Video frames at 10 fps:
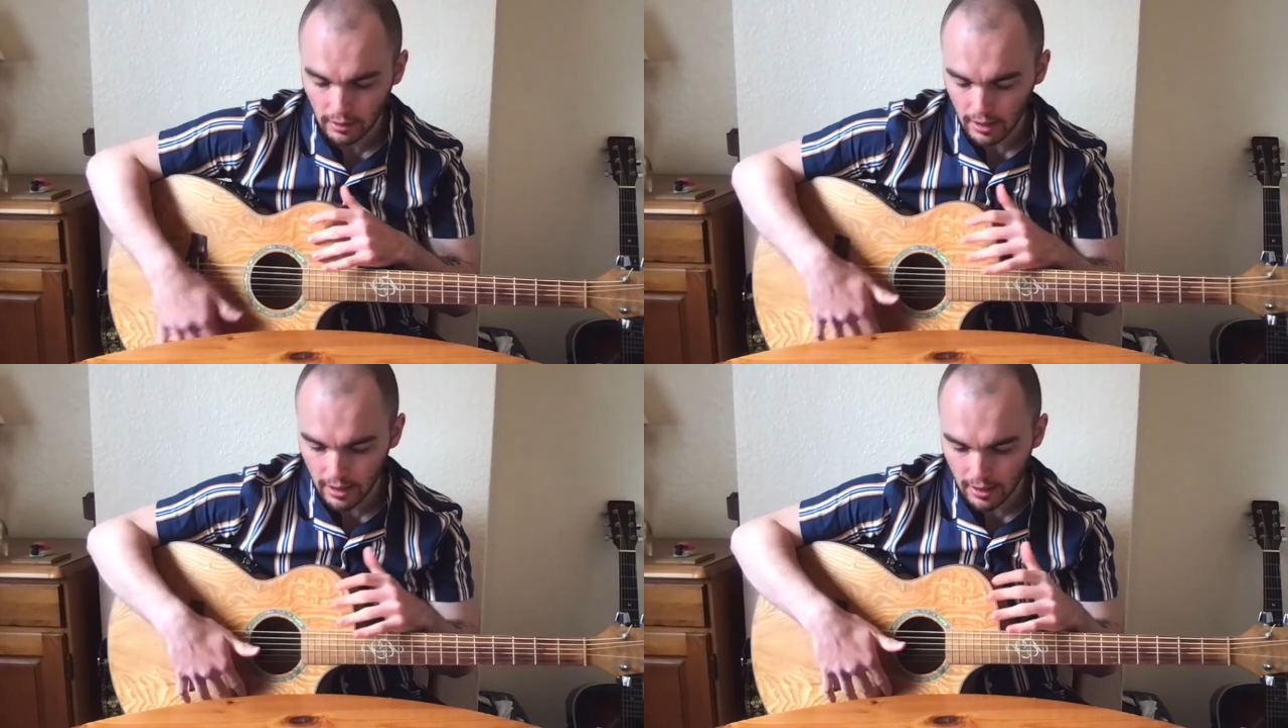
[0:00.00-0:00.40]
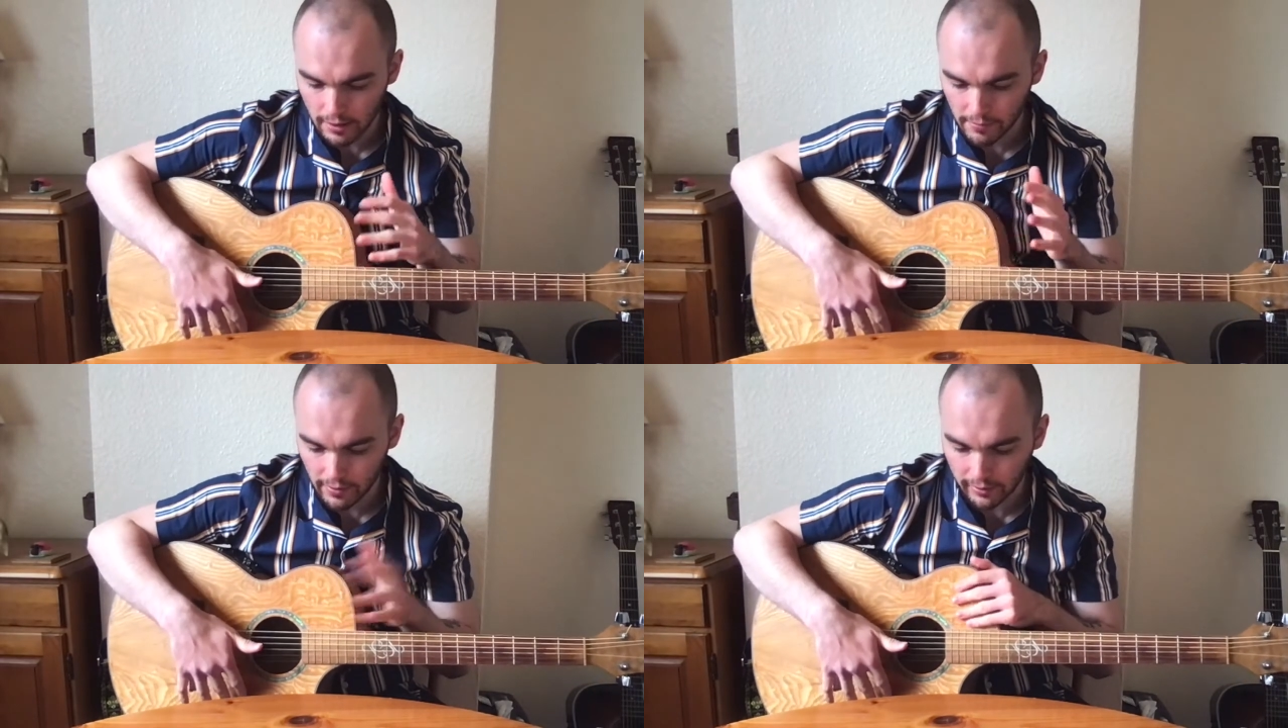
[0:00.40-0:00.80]

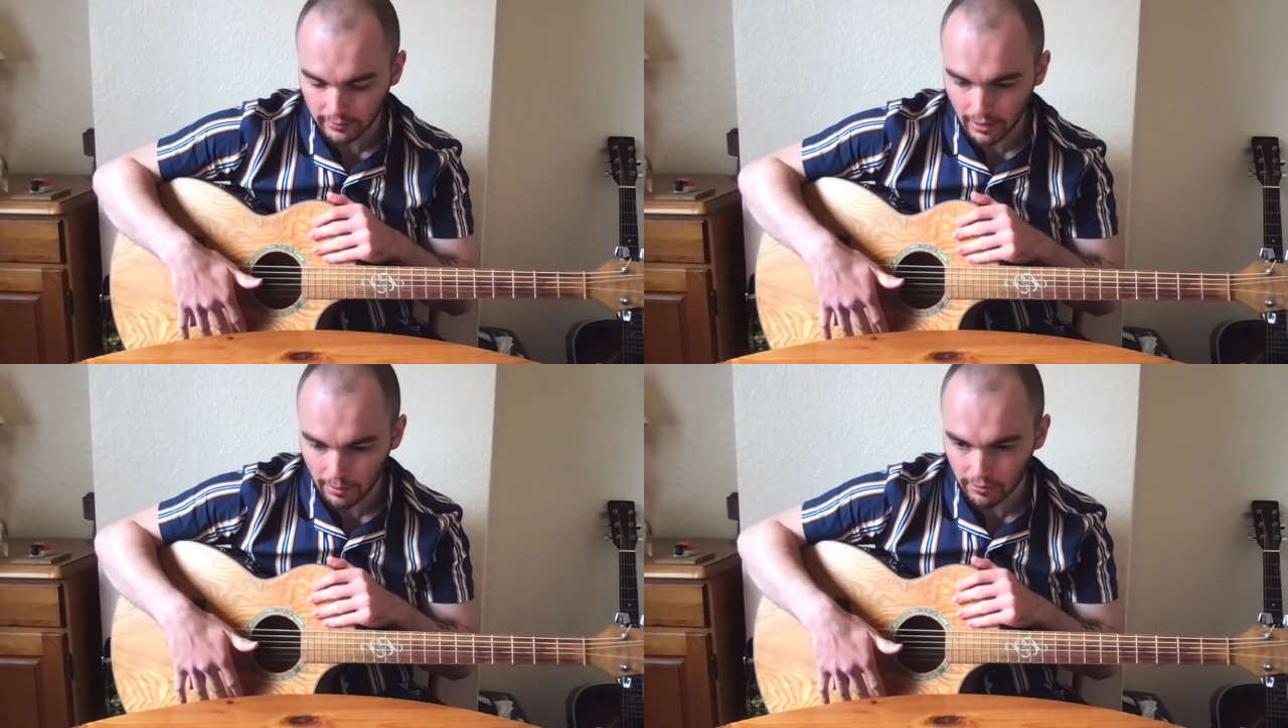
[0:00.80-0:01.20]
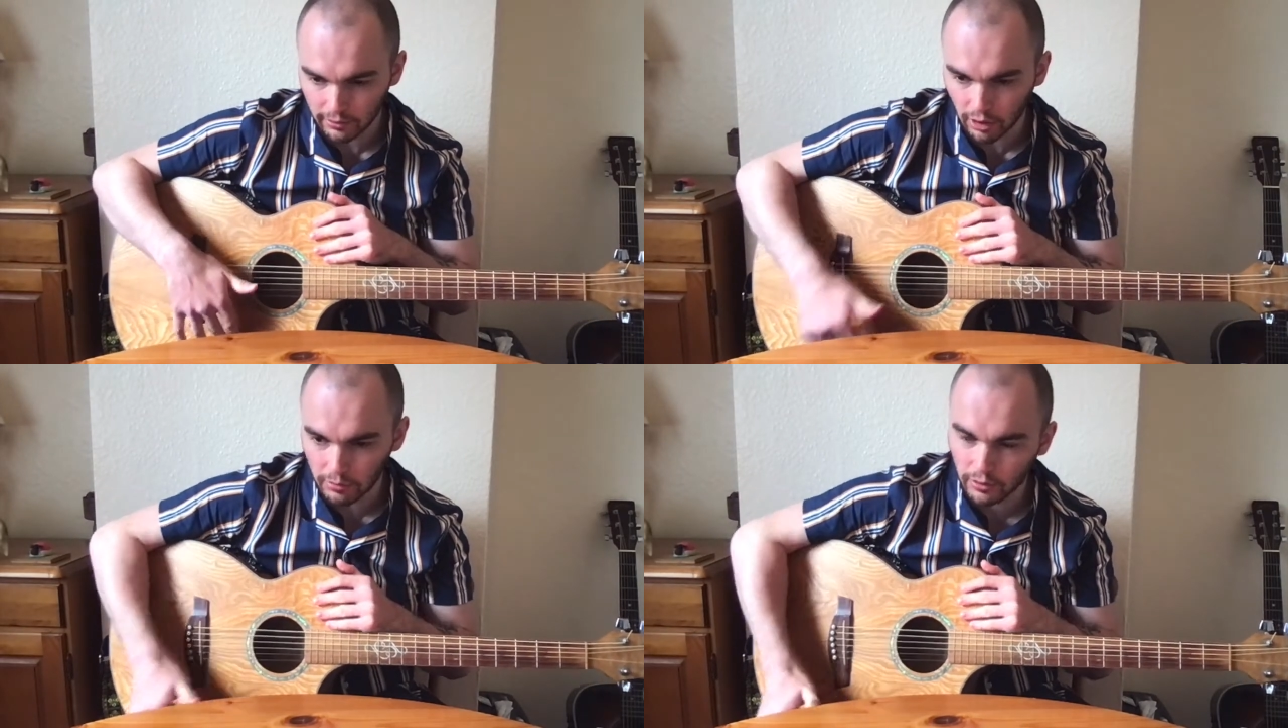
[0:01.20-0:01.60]
And then tapping the
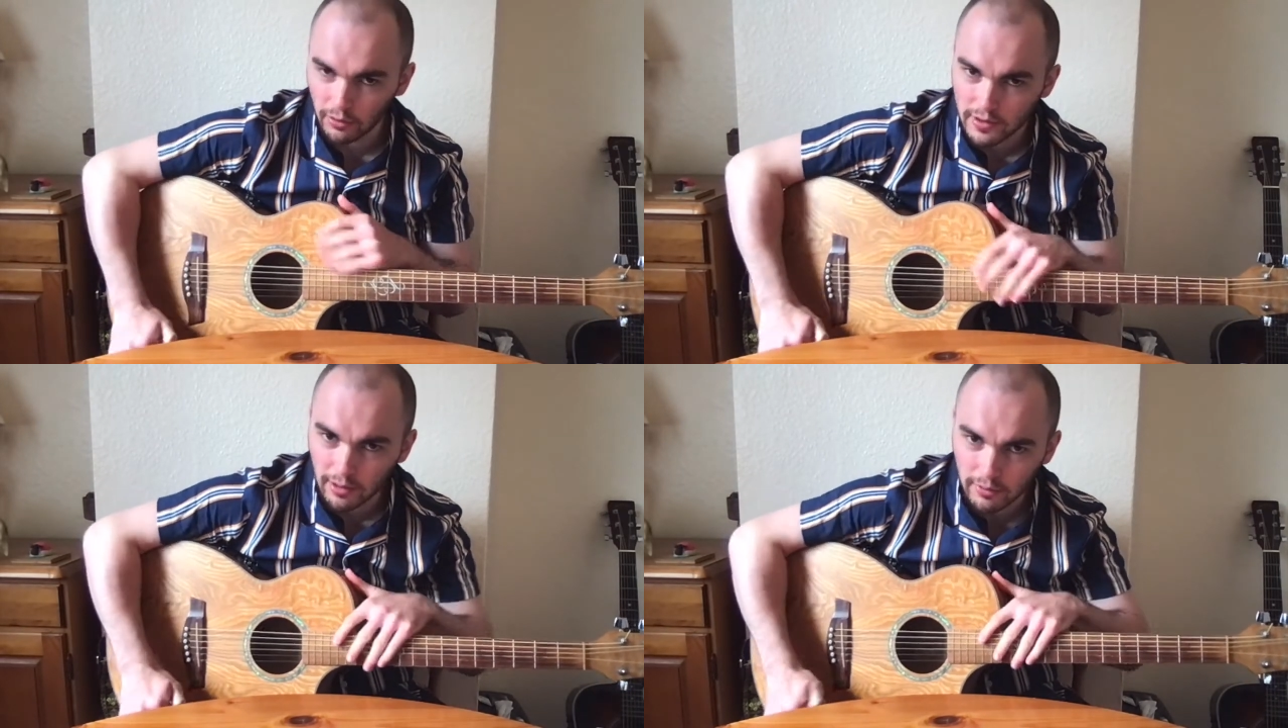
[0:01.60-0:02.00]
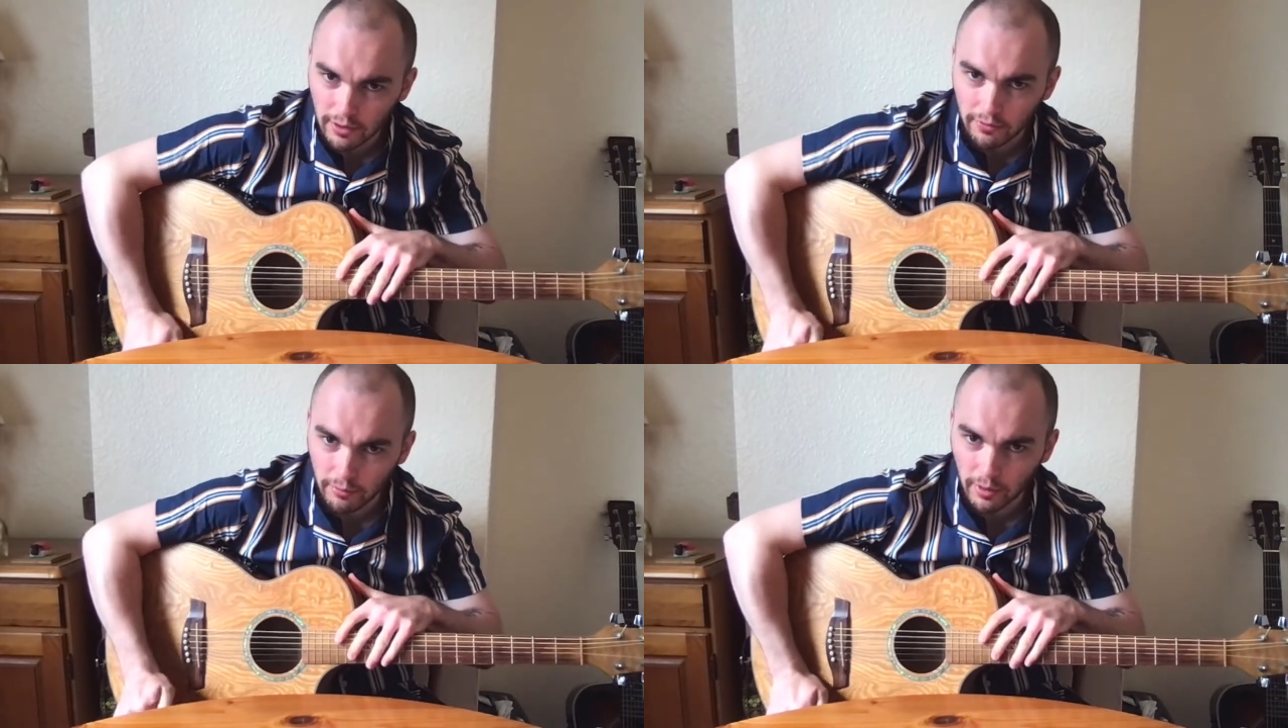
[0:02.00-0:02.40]
top. You notice how
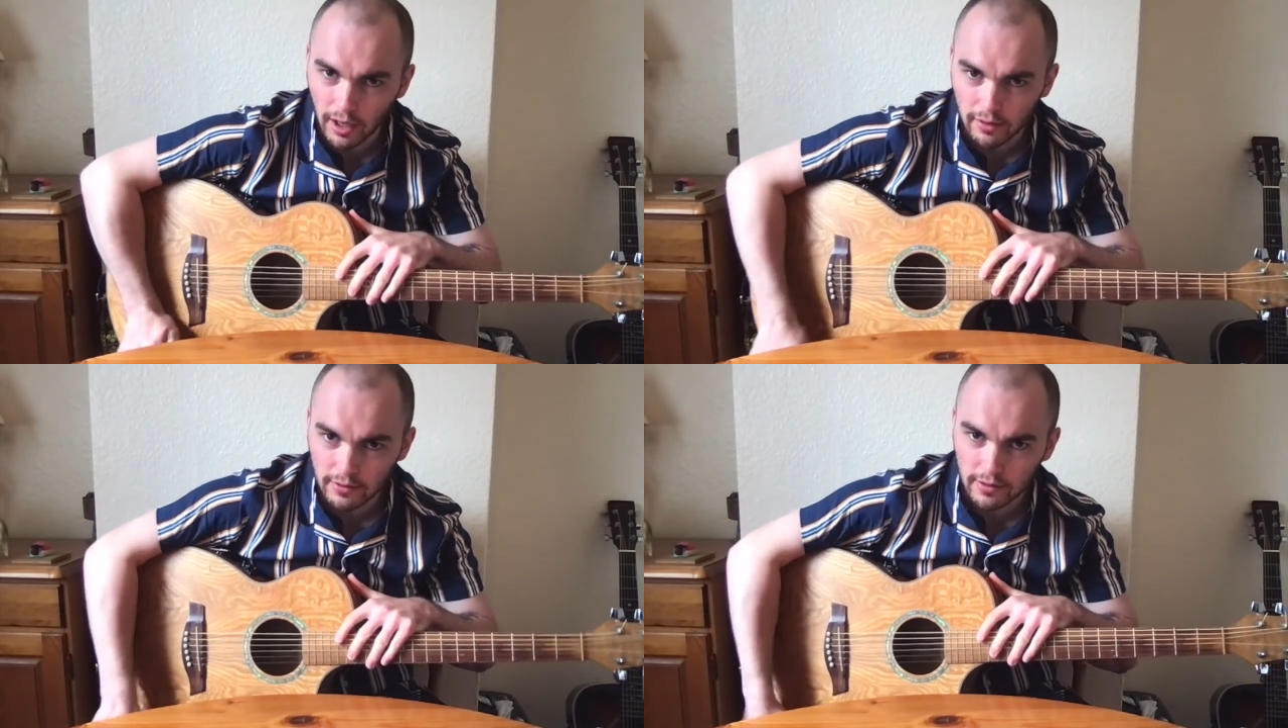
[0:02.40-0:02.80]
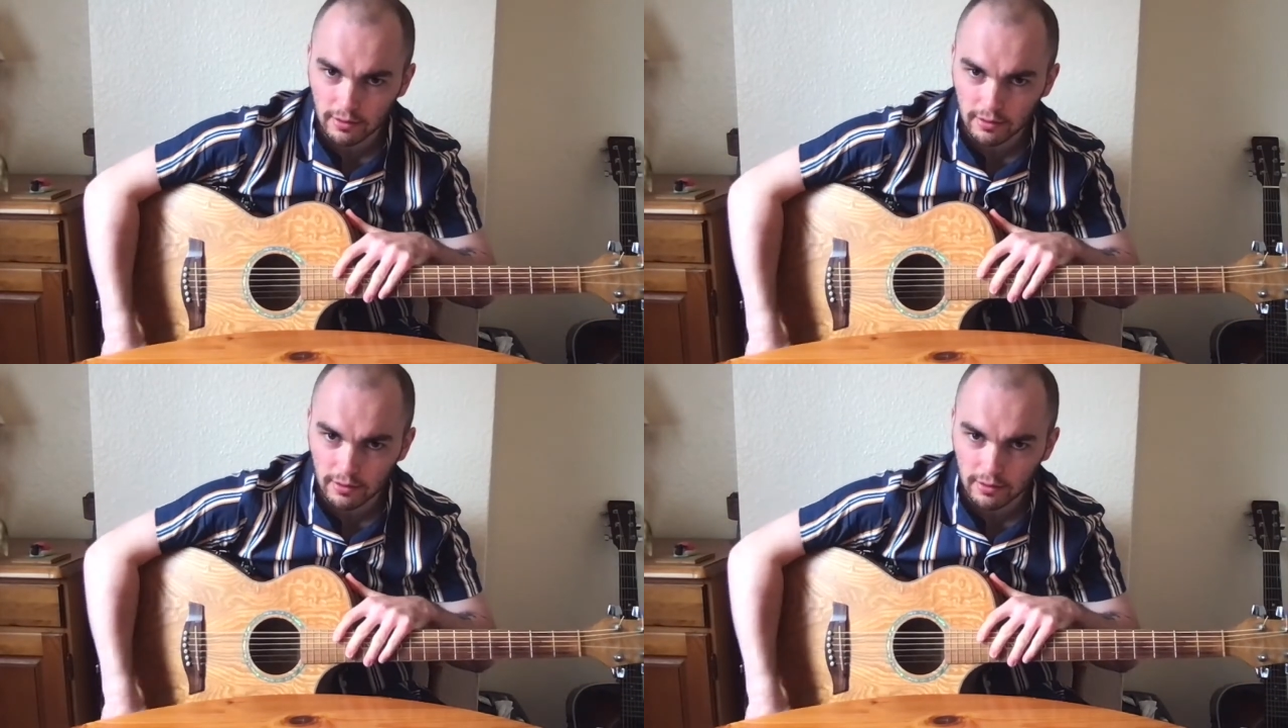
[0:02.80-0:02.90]
different parts